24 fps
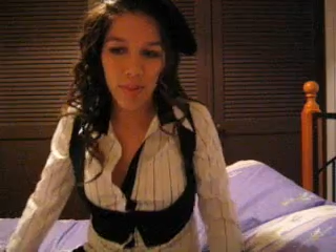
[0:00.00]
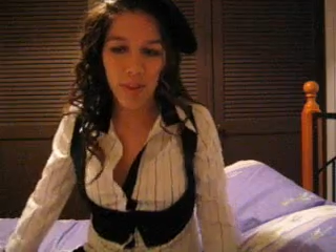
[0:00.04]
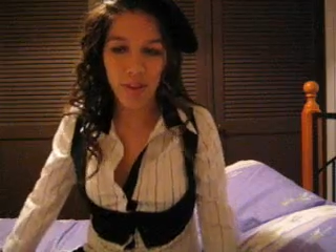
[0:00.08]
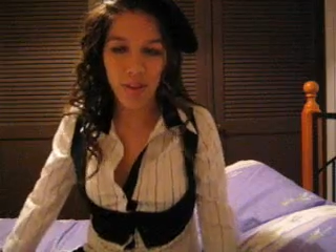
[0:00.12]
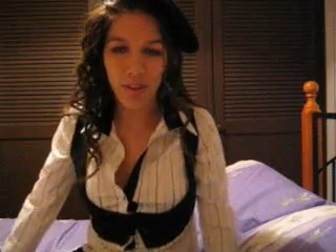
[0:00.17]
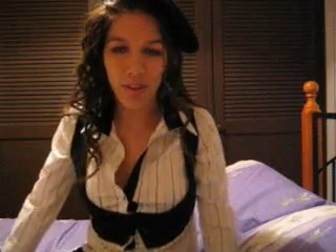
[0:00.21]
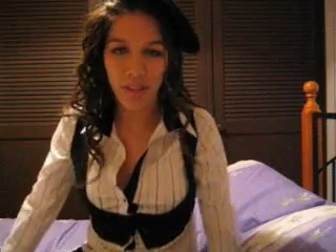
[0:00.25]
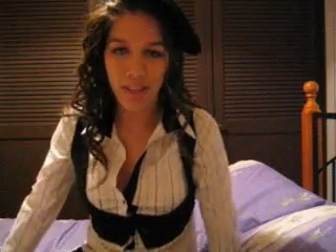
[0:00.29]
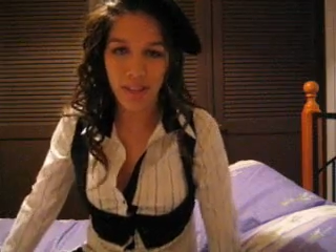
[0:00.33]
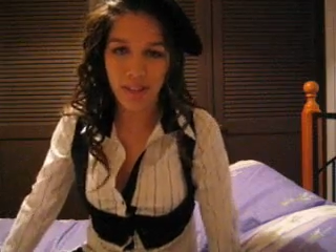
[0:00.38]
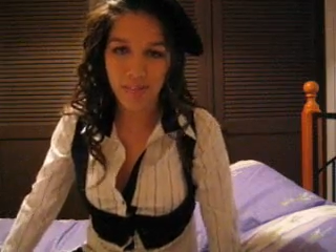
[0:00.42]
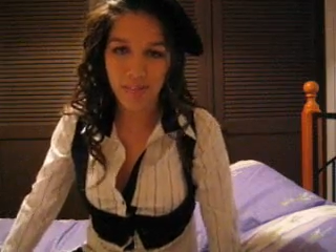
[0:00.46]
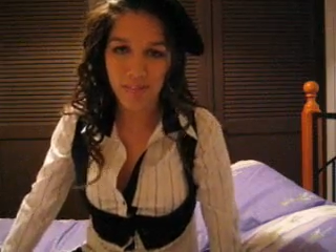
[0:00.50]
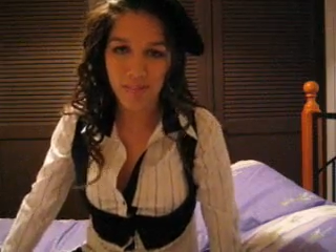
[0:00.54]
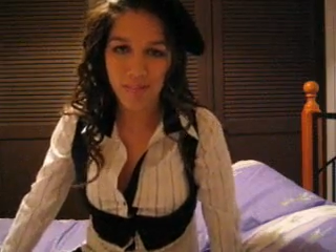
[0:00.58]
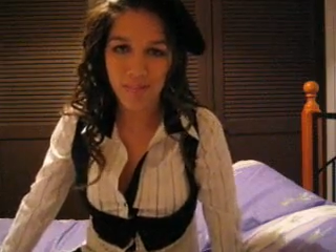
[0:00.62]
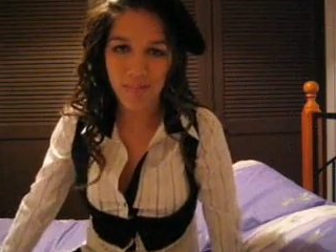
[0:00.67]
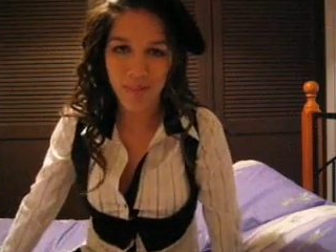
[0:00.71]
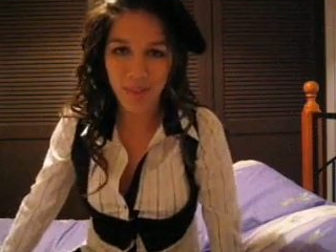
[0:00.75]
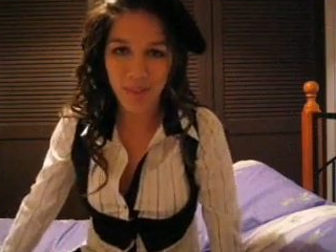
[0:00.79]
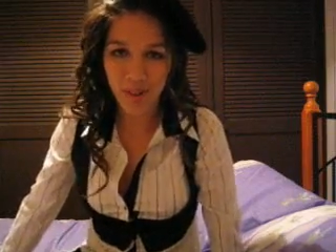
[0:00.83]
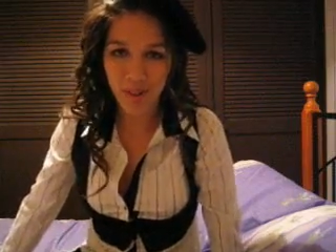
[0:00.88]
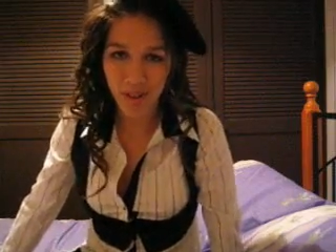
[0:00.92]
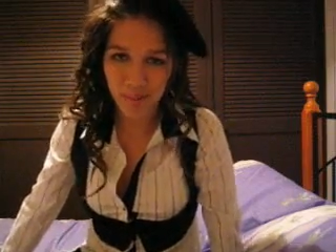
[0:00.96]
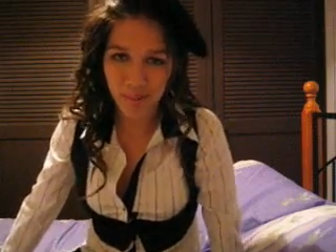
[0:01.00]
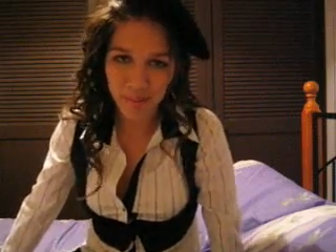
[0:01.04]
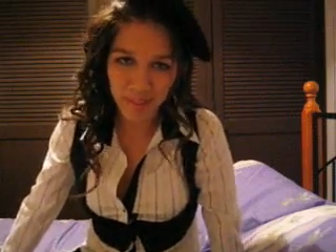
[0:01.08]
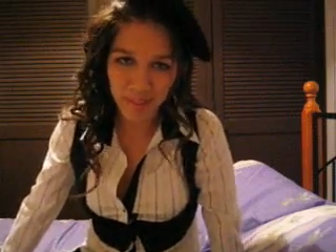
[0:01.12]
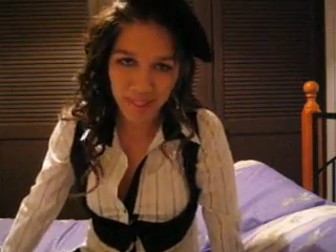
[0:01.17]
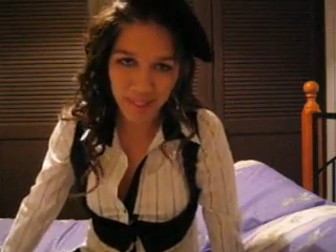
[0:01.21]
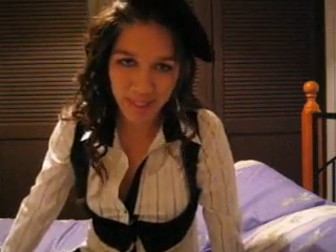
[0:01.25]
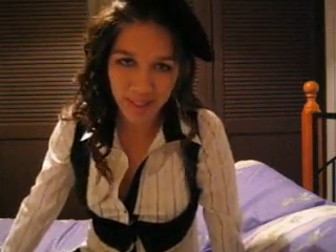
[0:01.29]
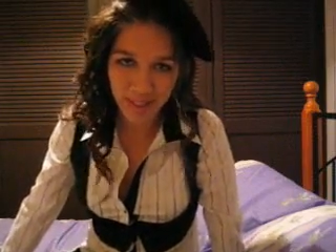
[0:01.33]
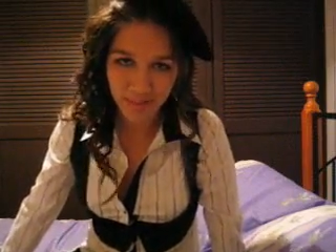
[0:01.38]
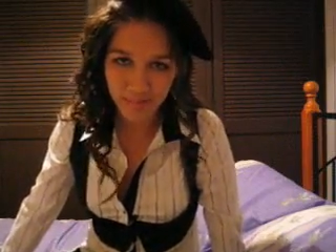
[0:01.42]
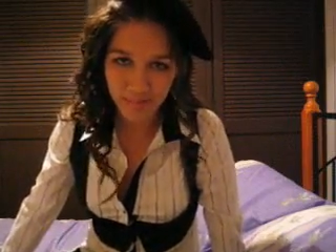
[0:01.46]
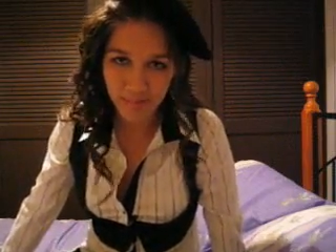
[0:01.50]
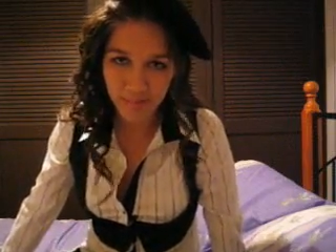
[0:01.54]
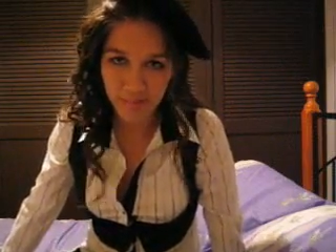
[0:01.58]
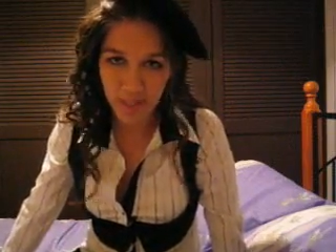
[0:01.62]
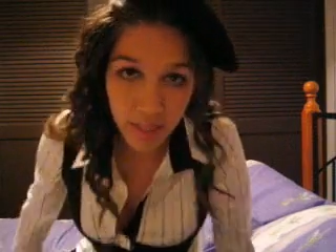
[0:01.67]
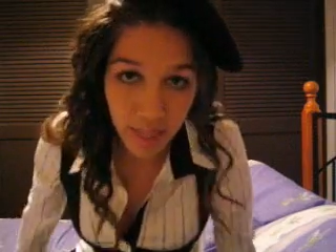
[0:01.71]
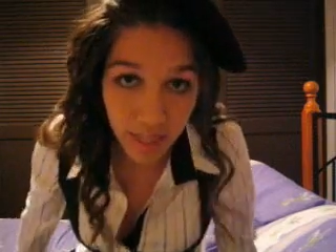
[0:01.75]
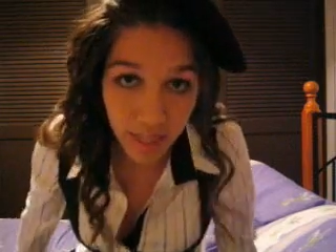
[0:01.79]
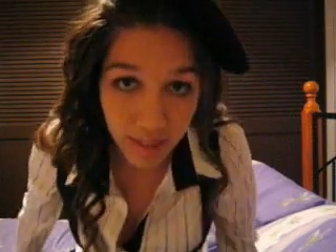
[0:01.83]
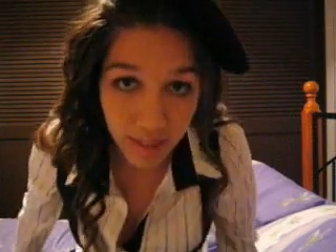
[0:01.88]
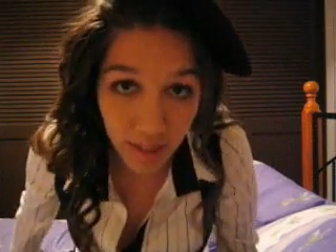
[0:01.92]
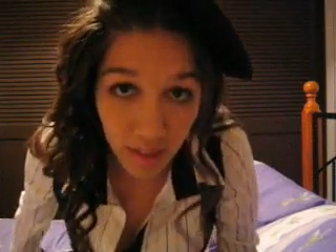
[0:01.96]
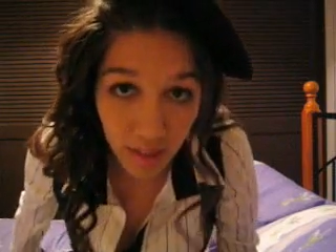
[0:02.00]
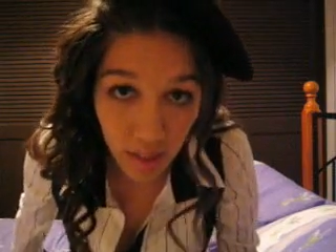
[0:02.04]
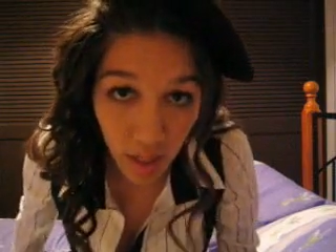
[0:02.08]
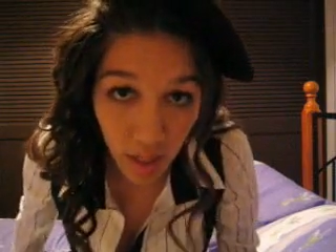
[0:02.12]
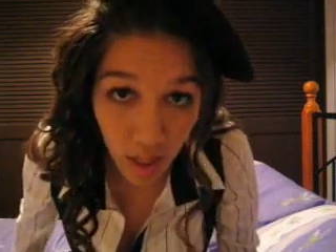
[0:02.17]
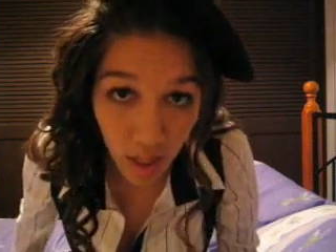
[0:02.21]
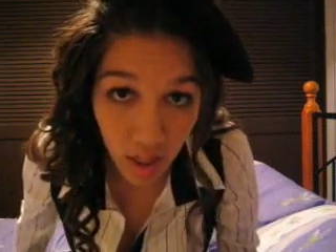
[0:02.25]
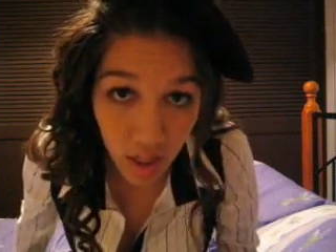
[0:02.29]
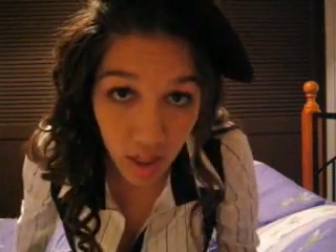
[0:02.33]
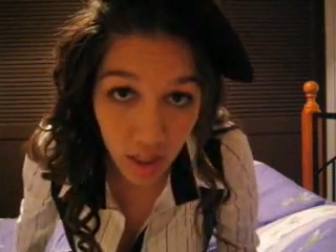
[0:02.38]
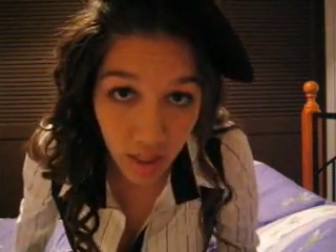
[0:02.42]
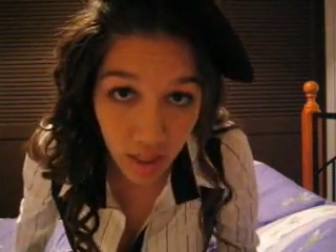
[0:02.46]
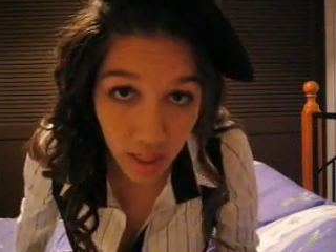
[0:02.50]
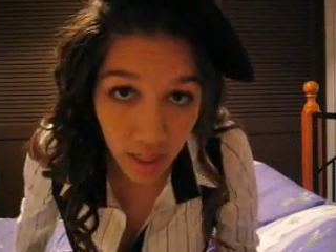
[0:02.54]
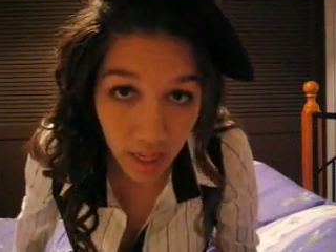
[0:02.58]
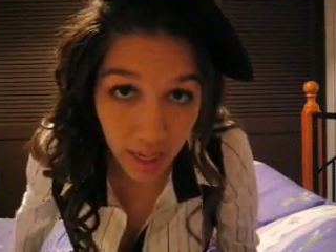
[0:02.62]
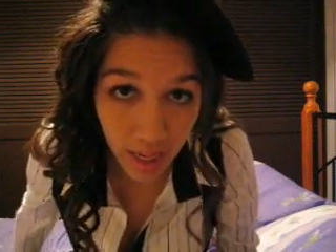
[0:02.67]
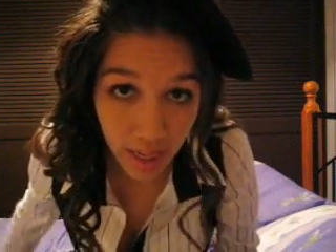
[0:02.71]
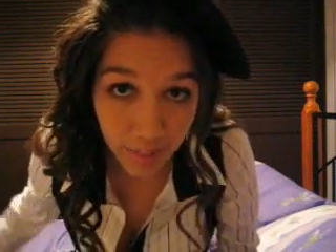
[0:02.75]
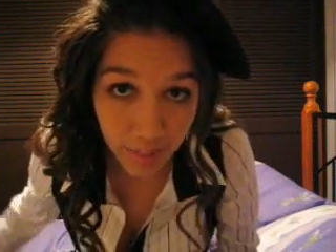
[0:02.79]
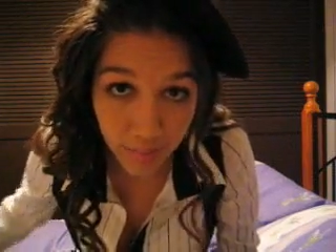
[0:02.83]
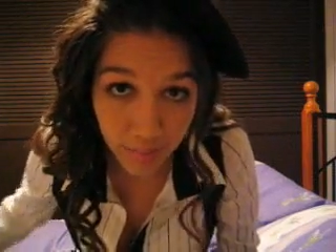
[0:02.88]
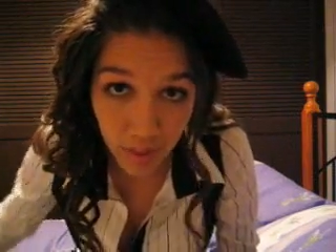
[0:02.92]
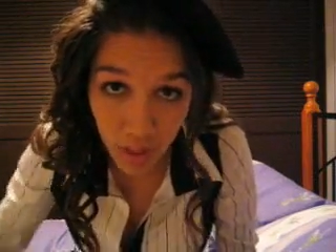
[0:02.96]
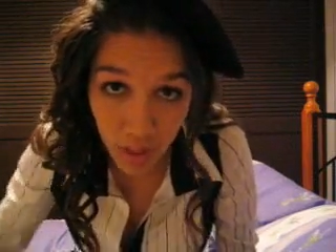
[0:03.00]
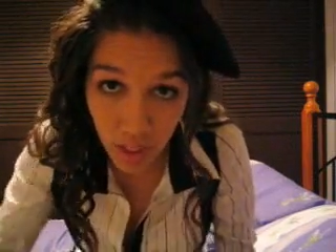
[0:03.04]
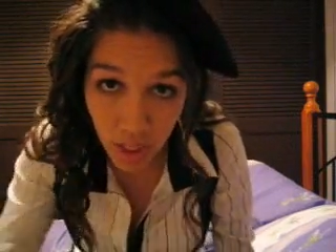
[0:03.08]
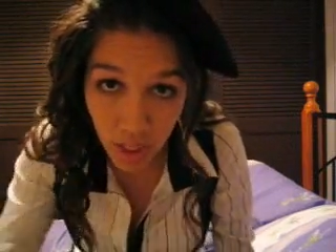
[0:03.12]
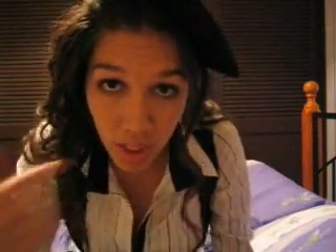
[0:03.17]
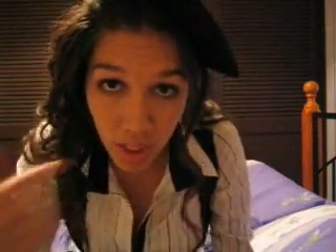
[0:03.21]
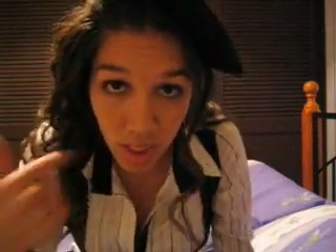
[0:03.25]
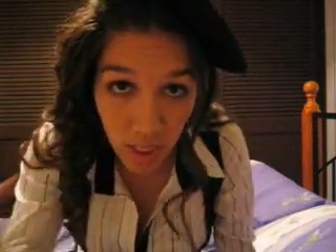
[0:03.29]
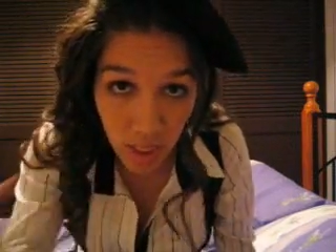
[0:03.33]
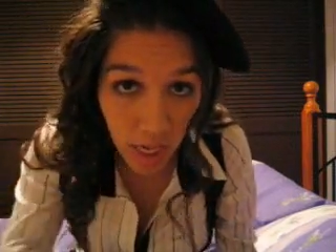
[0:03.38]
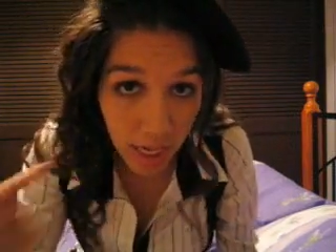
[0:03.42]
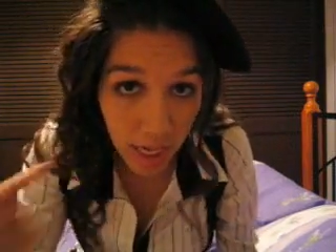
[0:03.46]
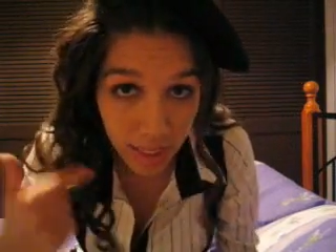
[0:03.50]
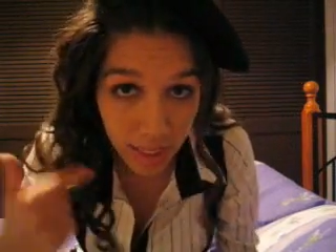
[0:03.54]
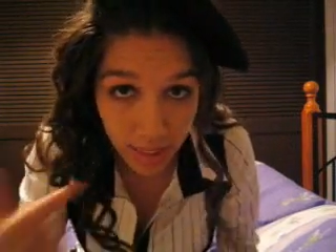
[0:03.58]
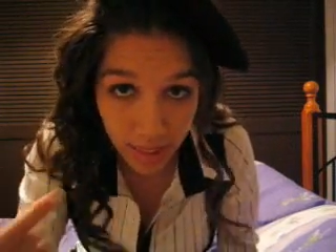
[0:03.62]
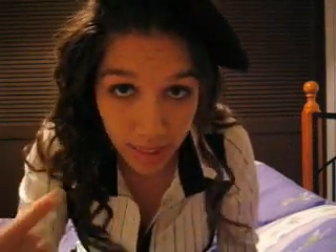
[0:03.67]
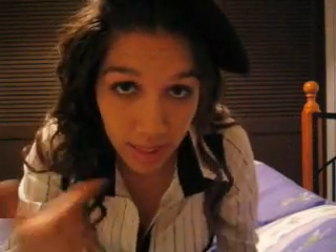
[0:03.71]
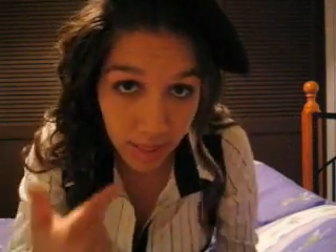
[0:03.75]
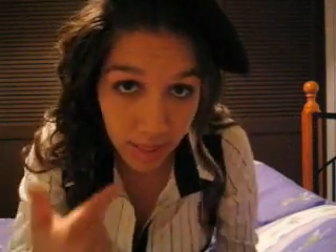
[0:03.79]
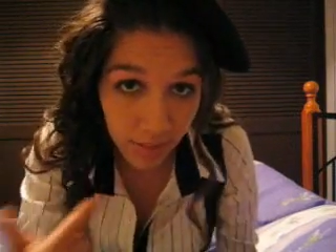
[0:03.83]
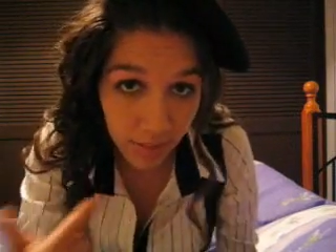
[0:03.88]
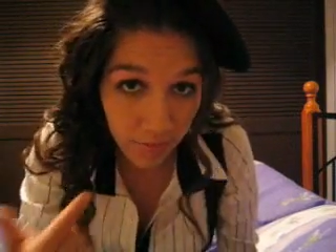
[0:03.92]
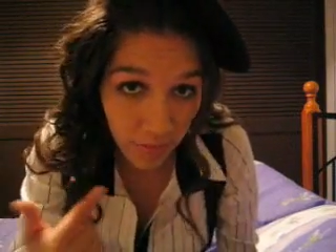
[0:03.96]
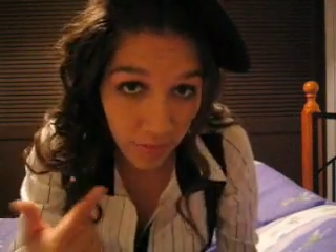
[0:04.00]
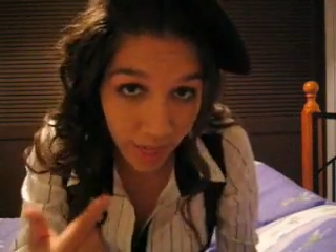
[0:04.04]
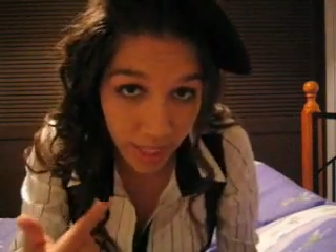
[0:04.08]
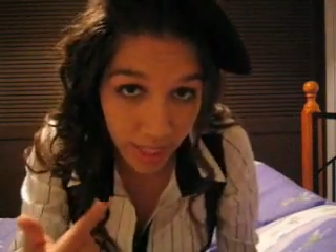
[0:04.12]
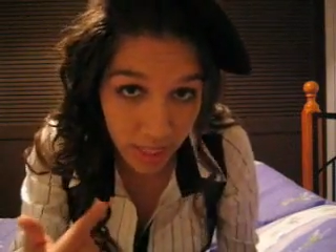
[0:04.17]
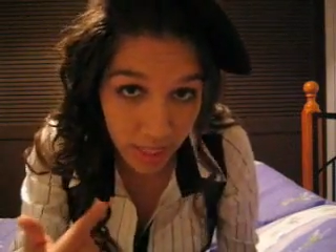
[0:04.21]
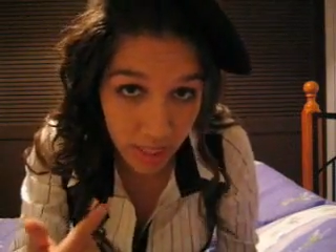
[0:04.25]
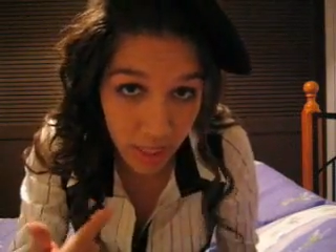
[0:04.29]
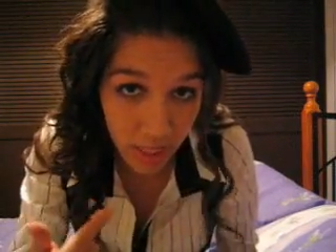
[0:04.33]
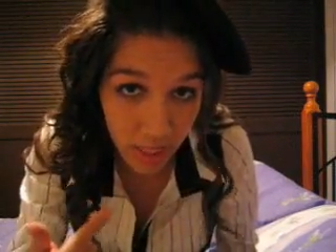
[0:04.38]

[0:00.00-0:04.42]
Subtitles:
Okay, sorry about that. Takes a long time to disguise this face.